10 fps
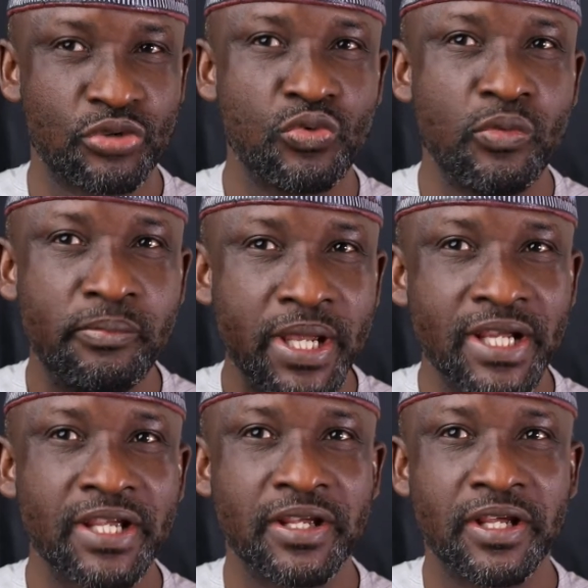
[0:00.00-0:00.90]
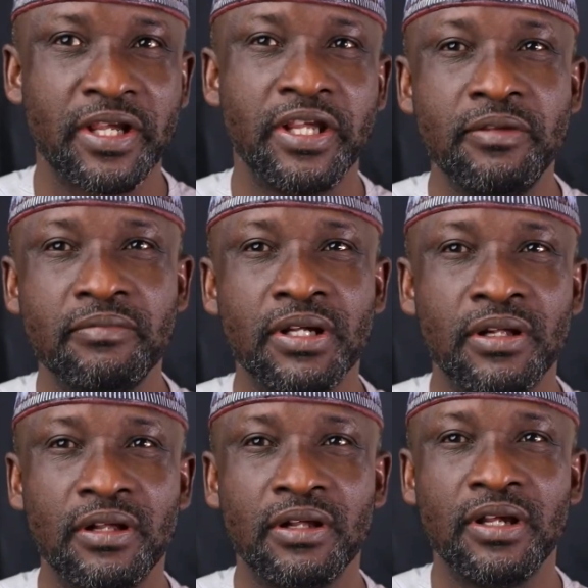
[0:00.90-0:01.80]
will make him
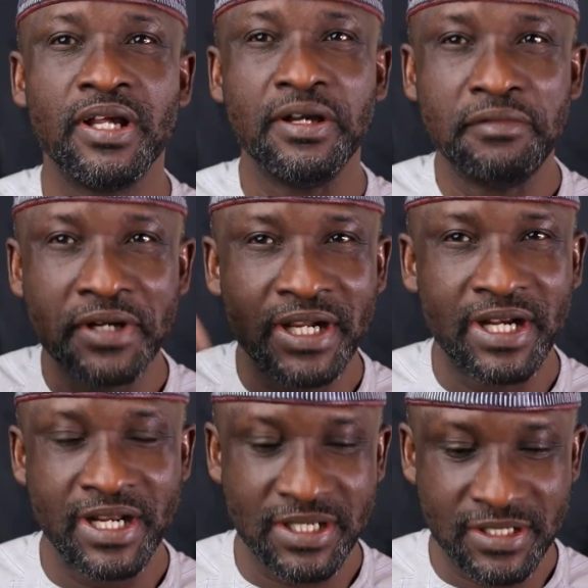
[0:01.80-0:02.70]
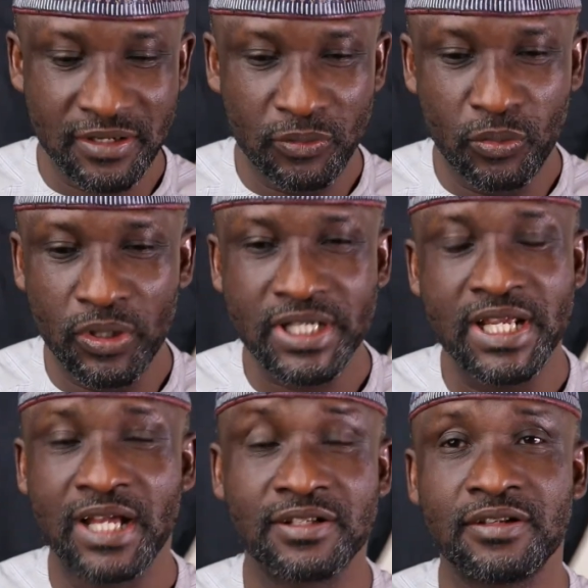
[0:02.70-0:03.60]
regret what he
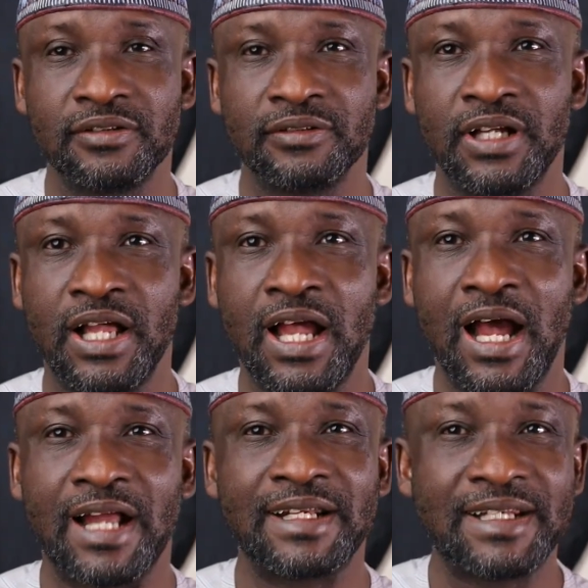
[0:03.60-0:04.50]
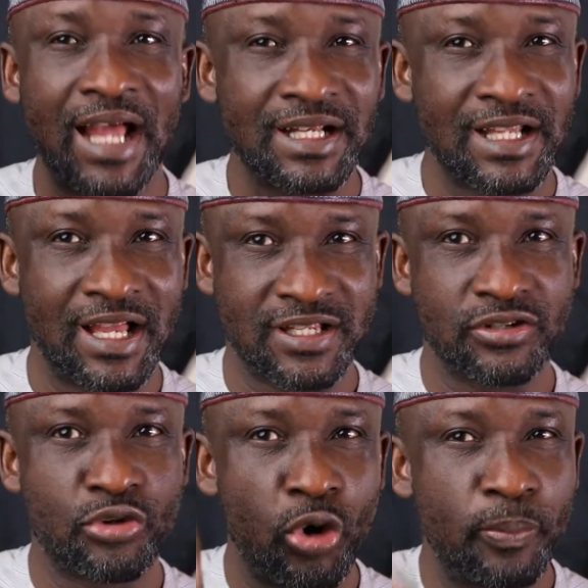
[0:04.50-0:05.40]
has done, and that has
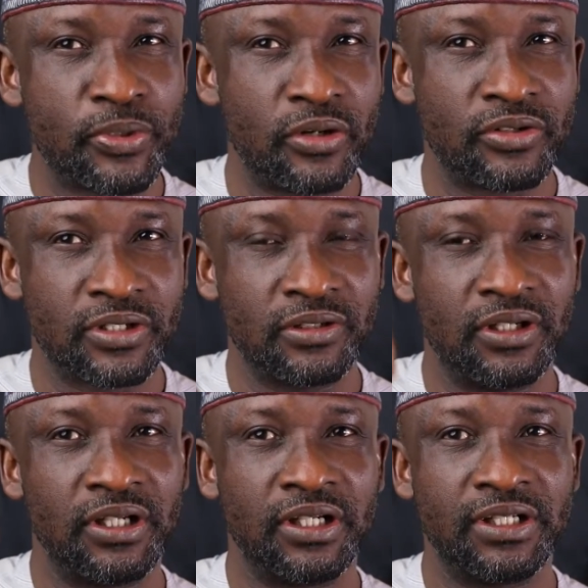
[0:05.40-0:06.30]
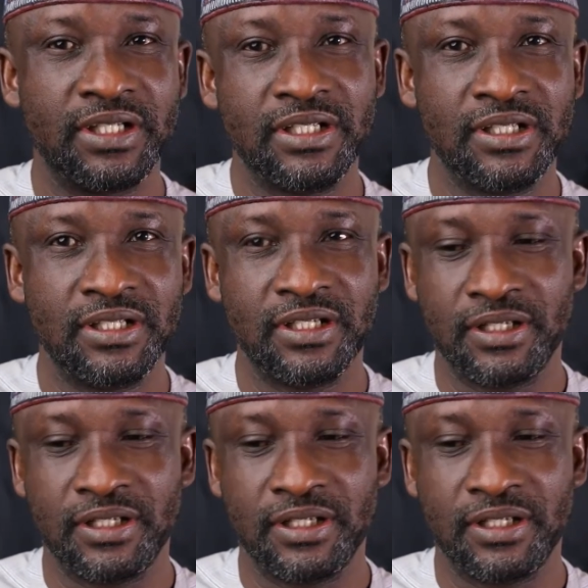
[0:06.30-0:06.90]
rubbed on the